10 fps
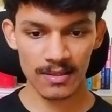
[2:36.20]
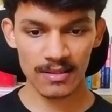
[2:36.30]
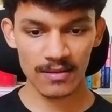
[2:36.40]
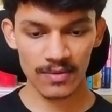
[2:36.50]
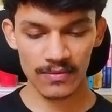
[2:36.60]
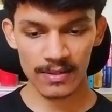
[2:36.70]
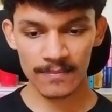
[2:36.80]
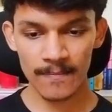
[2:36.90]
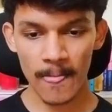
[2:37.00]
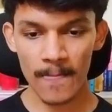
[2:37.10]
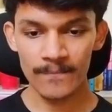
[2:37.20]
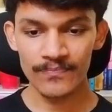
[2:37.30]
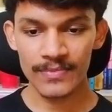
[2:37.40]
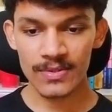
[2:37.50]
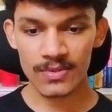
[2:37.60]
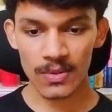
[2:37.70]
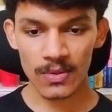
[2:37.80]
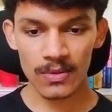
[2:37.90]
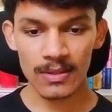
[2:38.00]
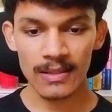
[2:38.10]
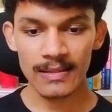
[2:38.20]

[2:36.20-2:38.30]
interviewer. So